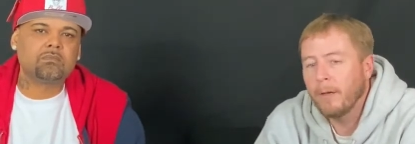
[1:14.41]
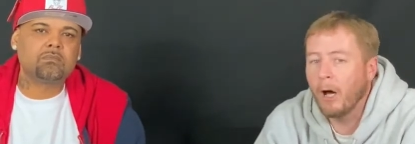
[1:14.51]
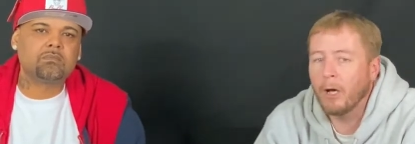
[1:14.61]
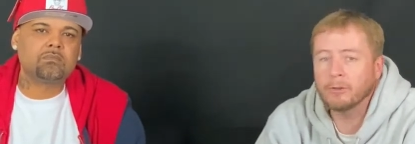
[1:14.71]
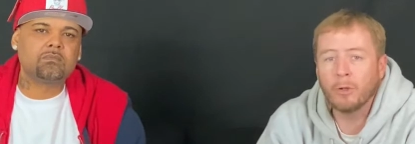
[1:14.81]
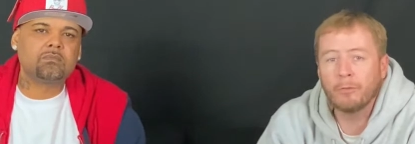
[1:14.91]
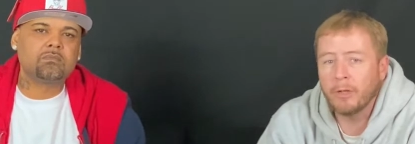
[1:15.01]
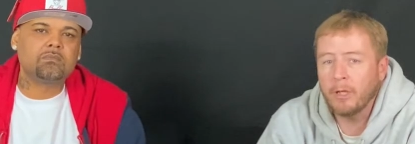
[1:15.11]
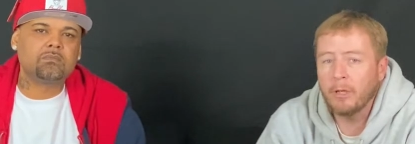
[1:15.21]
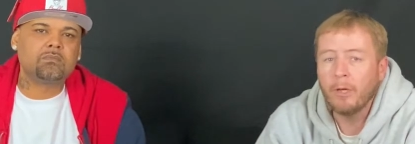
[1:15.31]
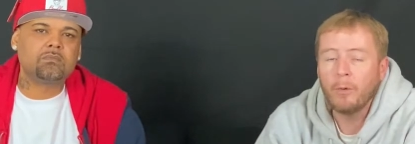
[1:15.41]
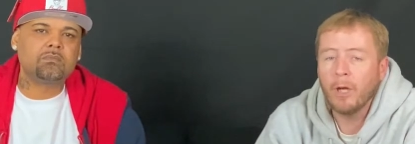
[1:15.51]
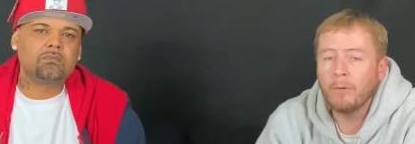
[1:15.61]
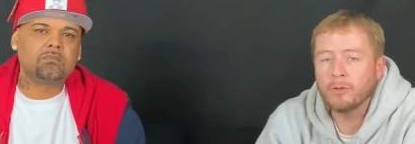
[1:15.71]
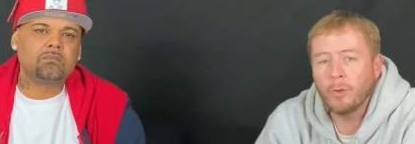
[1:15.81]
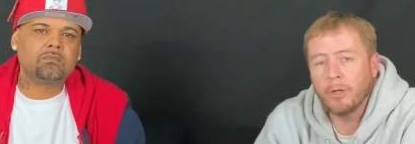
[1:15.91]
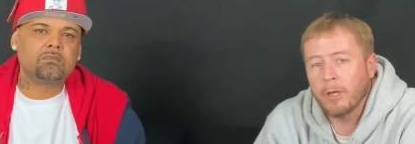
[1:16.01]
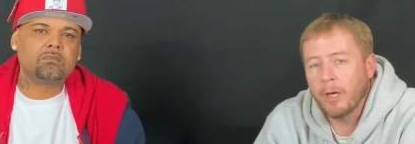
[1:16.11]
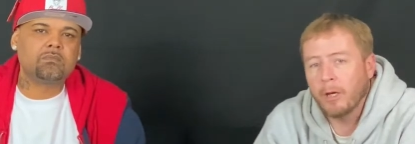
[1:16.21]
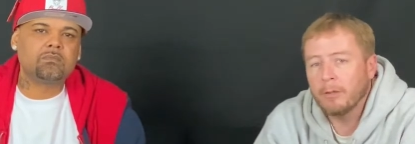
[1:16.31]
Speaker 1: Also, don't forget, we have a Twitter
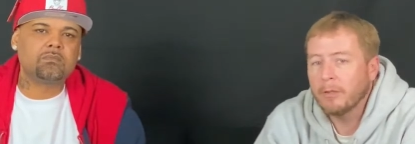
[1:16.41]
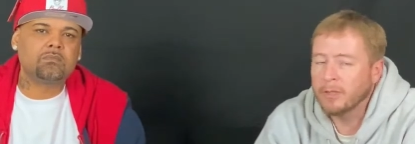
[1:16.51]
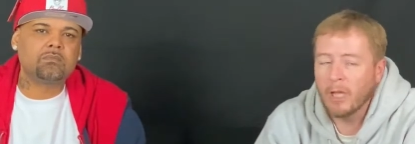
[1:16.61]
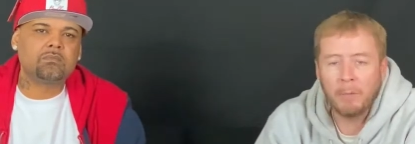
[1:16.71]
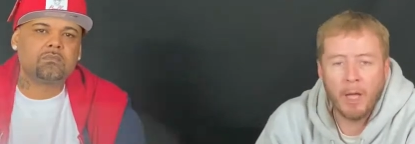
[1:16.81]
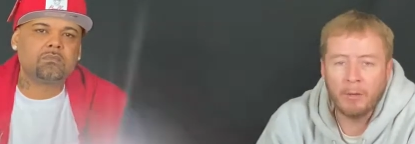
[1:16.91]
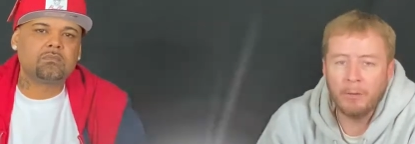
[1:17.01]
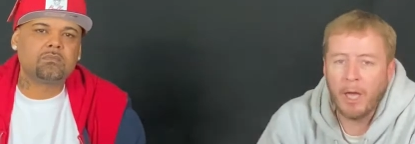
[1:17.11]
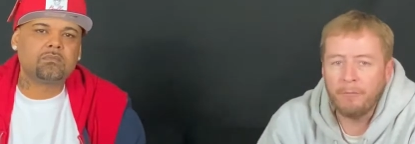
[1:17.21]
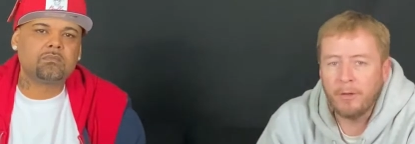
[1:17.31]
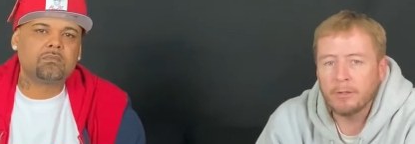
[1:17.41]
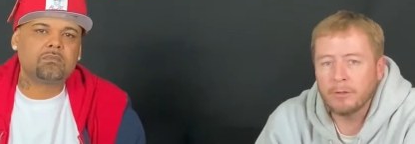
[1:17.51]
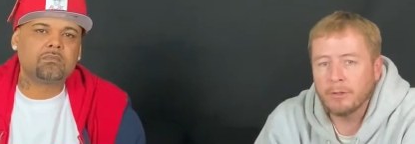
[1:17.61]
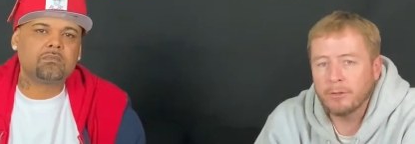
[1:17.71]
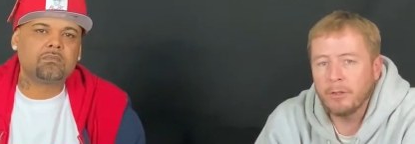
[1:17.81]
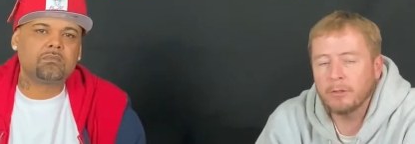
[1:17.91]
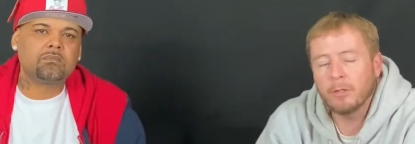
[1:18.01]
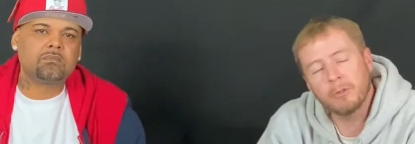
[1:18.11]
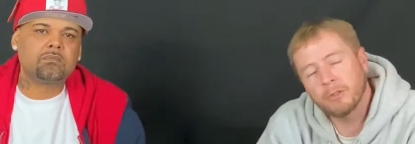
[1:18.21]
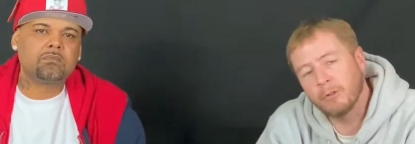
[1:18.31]
account, same handle, at Feetz N The
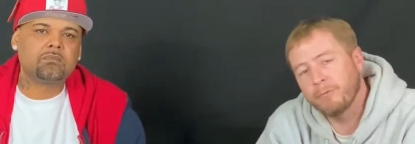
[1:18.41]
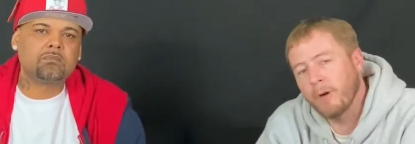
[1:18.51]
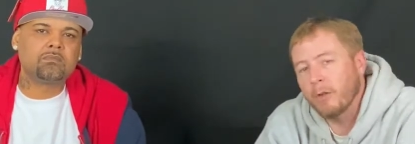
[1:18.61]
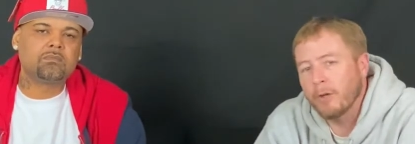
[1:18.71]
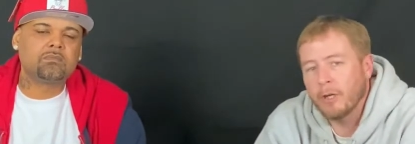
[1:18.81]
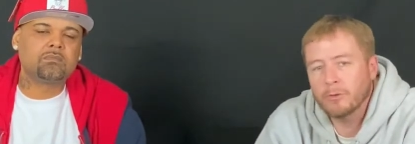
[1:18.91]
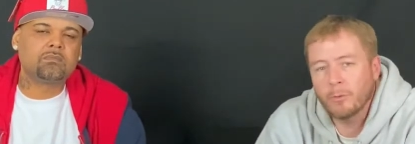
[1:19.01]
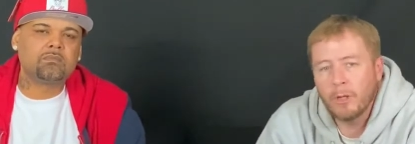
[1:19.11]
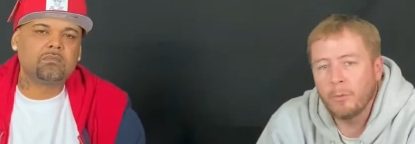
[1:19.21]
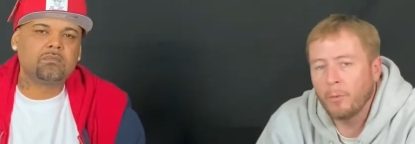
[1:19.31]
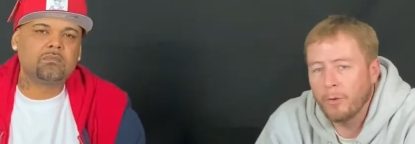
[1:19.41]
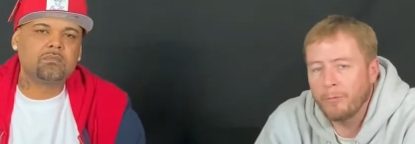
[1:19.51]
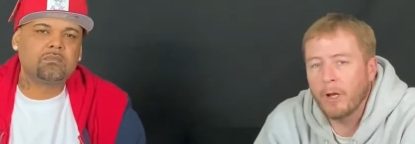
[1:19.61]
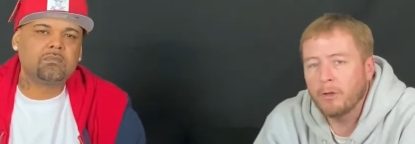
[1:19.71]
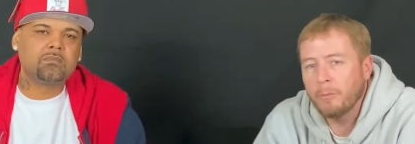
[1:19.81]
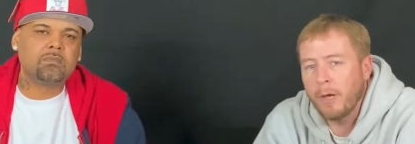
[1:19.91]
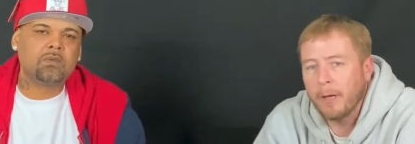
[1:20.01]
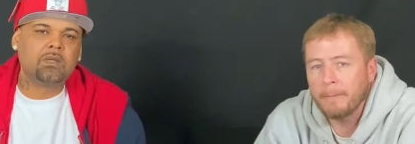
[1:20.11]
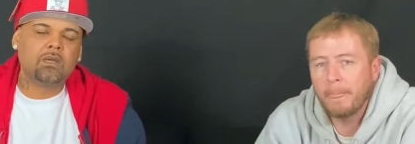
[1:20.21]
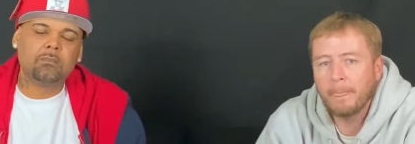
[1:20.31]
Streetz. Be sure to follow there as well. We will follow you
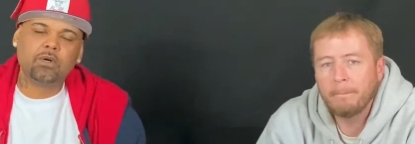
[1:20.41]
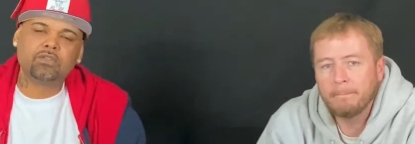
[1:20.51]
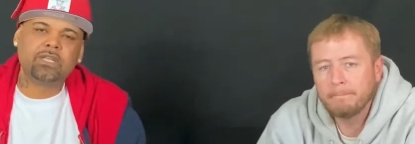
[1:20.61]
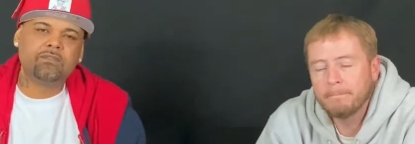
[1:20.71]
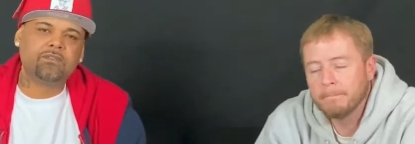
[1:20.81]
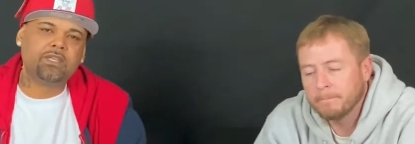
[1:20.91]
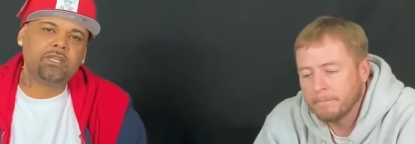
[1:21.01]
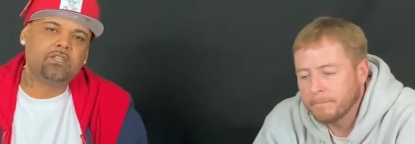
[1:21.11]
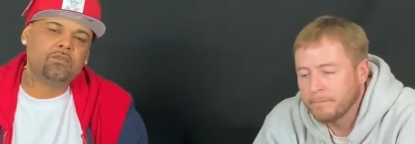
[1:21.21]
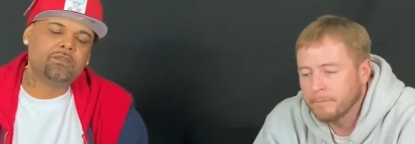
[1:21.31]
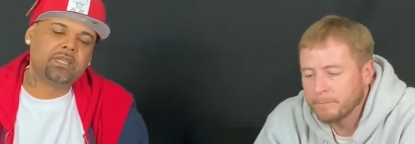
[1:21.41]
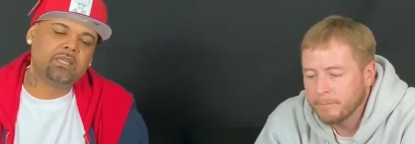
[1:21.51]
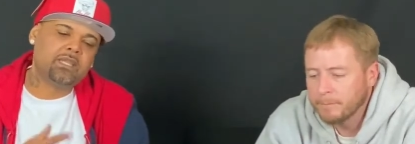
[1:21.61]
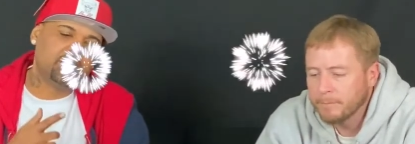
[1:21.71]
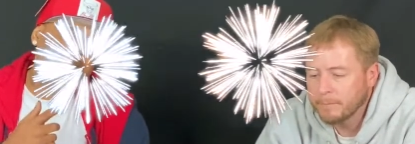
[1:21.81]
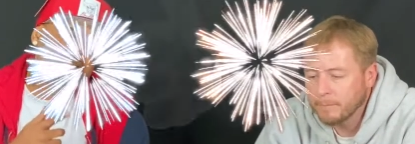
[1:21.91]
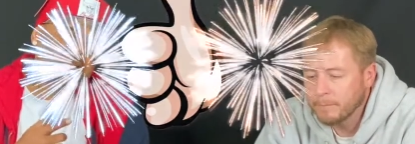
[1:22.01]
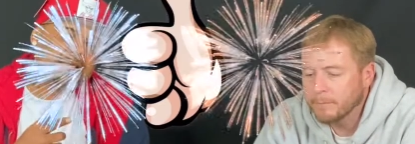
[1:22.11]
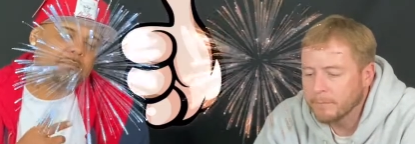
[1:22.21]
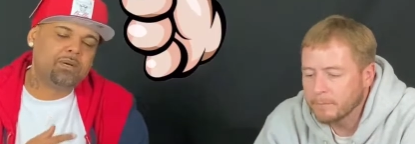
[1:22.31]
Speaker 2: back. Most definitely, and don't forget to hit the
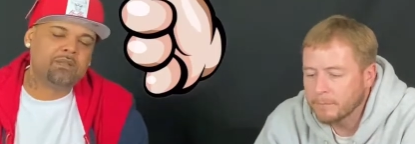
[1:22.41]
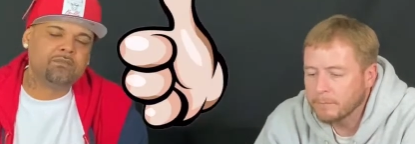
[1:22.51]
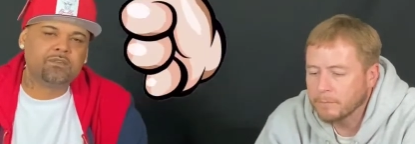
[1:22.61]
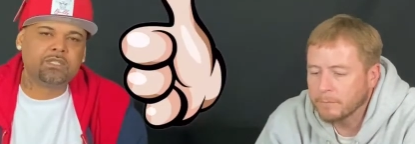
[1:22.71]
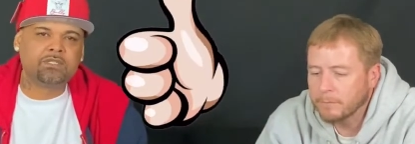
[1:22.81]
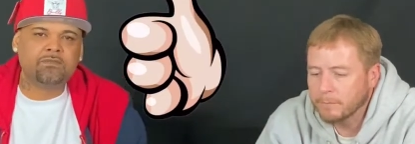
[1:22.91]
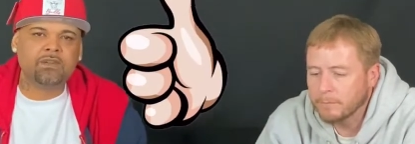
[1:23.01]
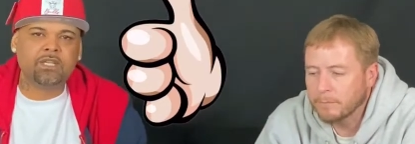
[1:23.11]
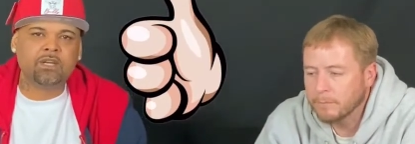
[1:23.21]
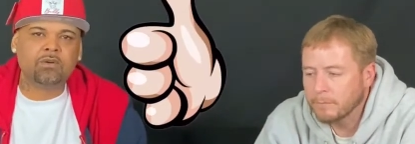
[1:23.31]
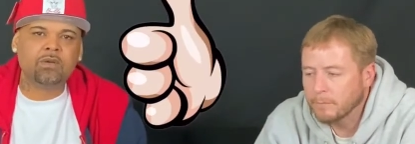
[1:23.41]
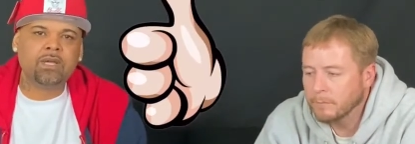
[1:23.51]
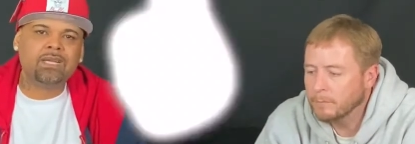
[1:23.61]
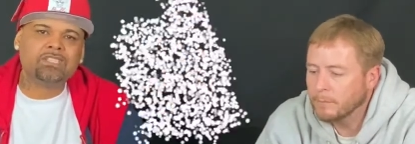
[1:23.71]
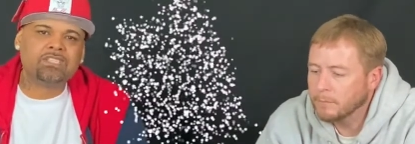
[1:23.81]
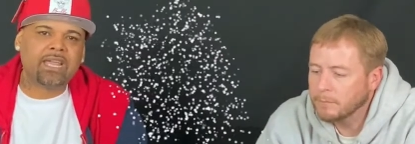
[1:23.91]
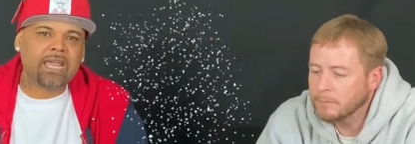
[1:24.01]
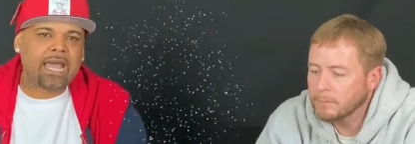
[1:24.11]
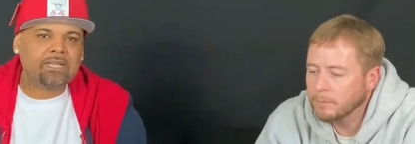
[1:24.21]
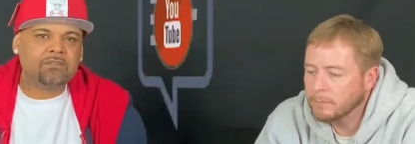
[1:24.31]
like button for this video.
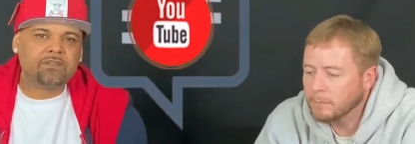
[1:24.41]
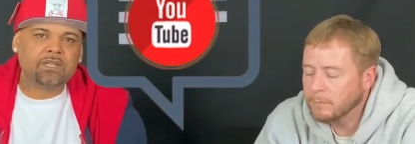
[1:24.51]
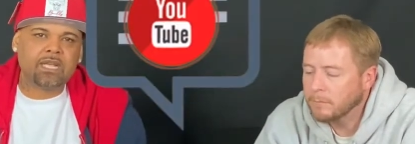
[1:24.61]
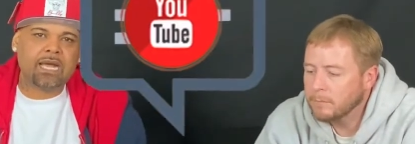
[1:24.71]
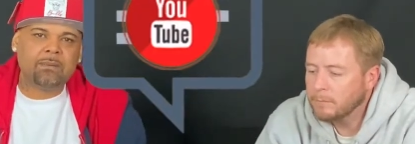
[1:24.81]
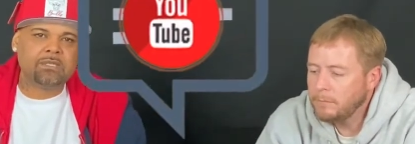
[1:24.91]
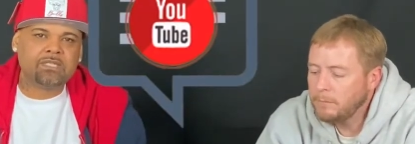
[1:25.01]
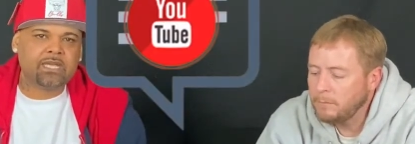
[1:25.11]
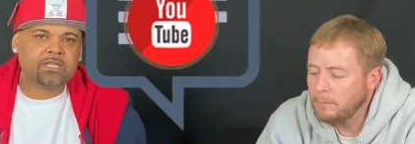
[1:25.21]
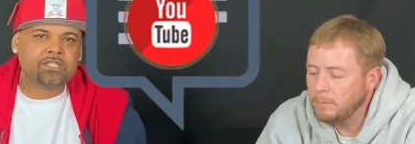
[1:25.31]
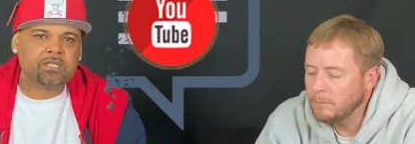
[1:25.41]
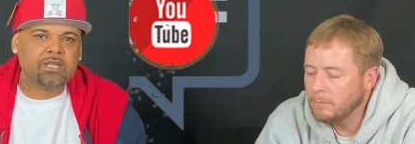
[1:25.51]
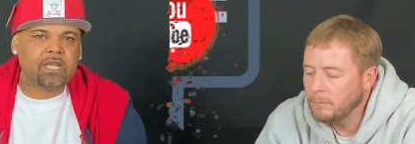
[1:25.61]
Stay active in the comment section.